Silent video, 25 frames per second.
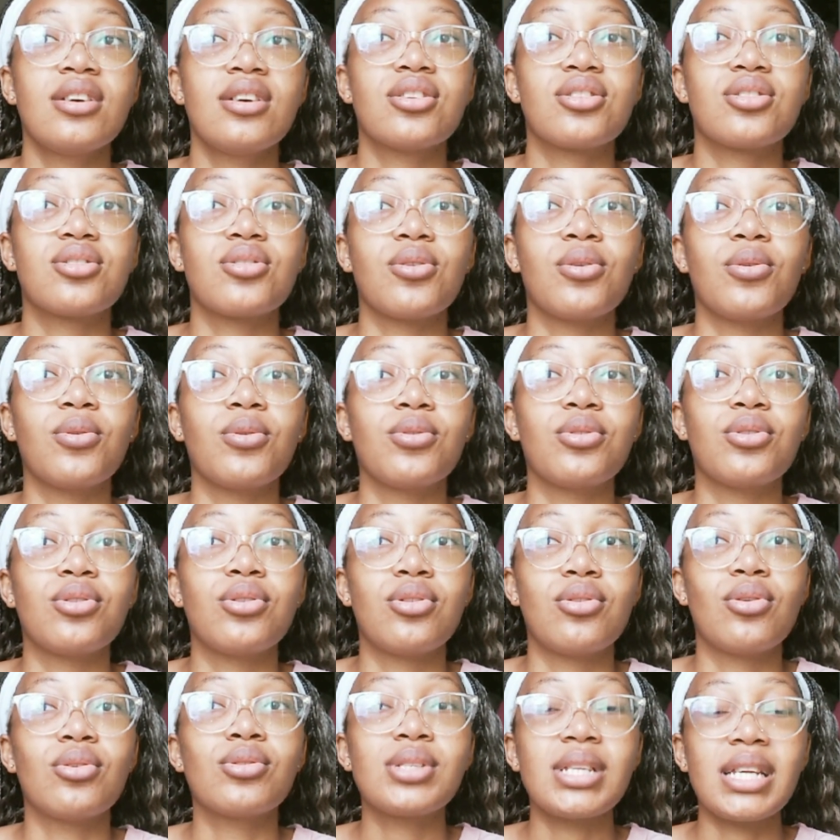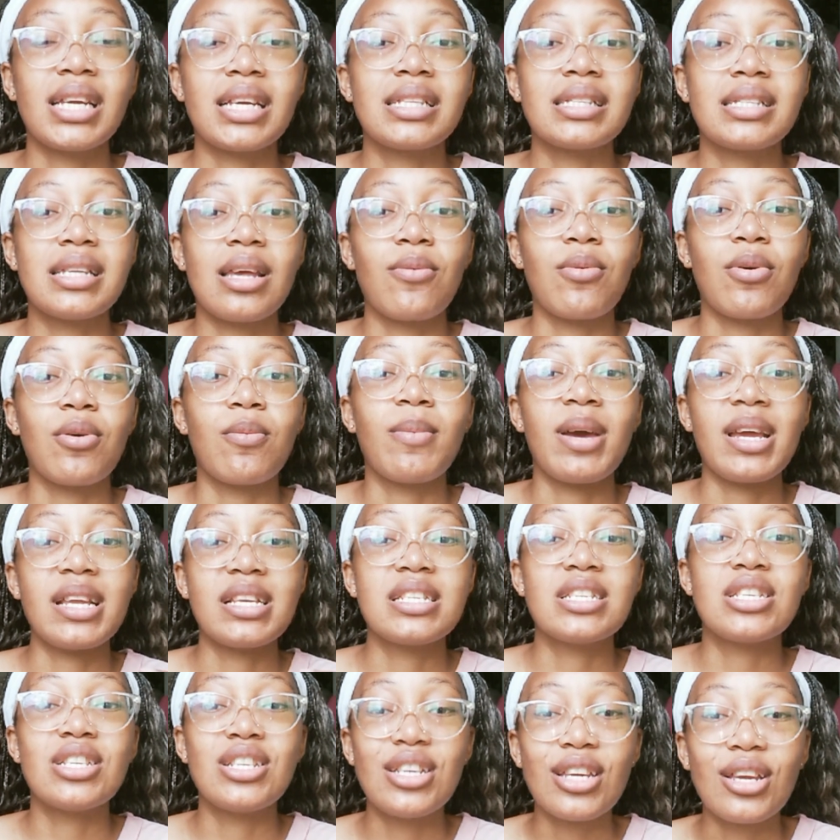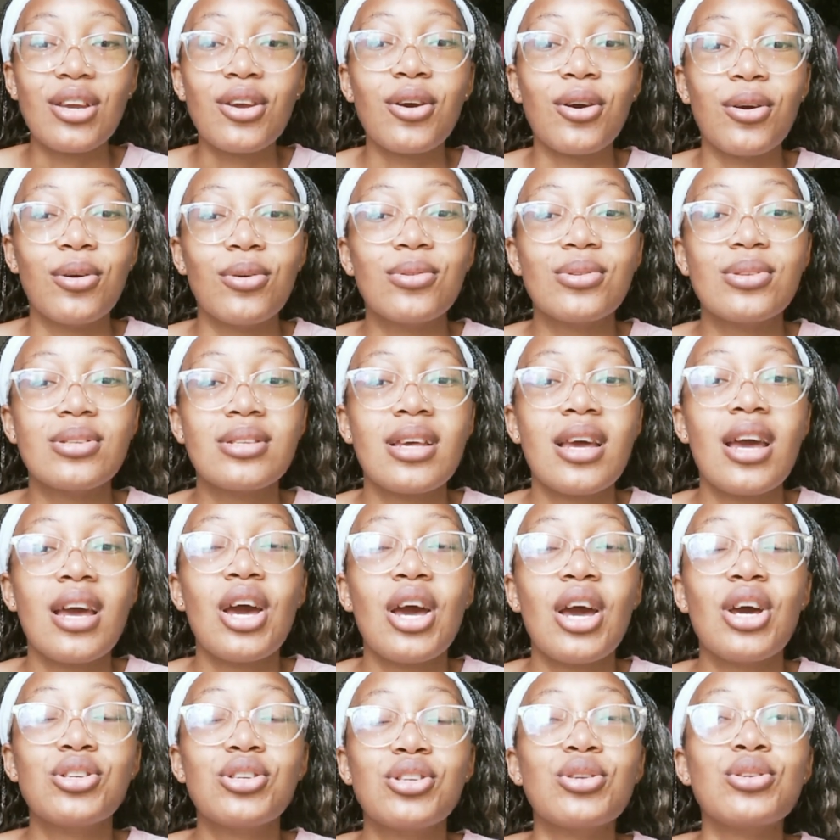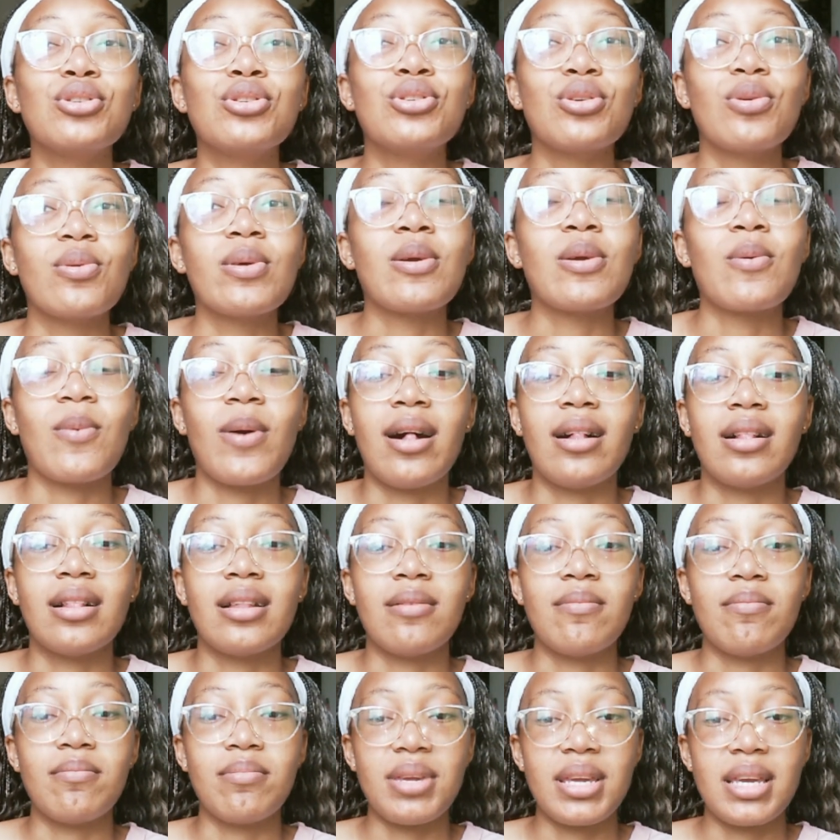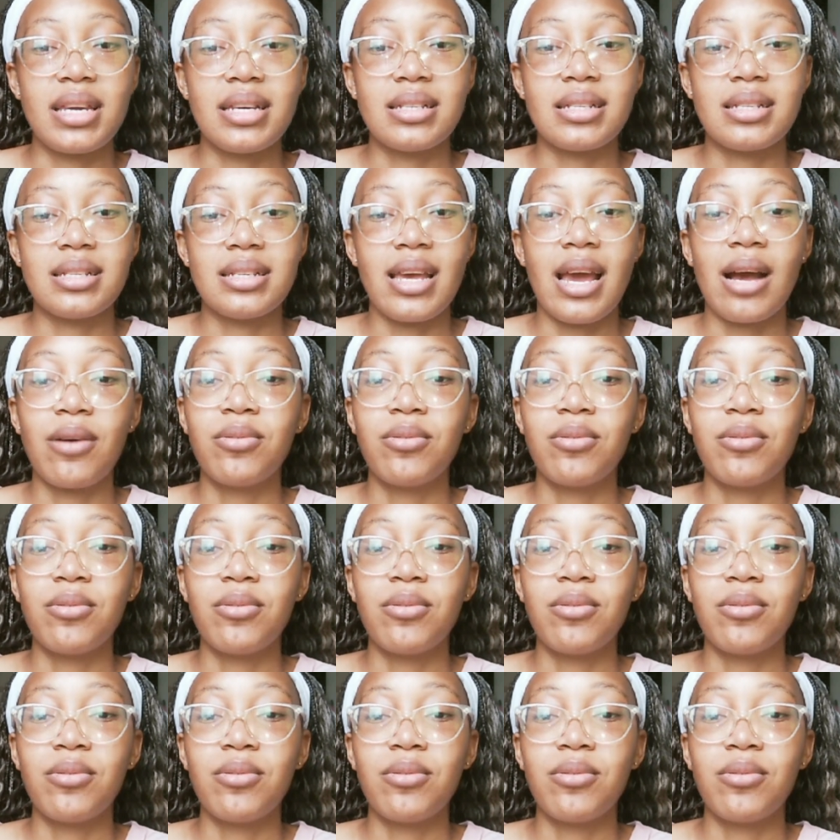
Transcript: So those I can say were my cheat codes to doing well in BSc.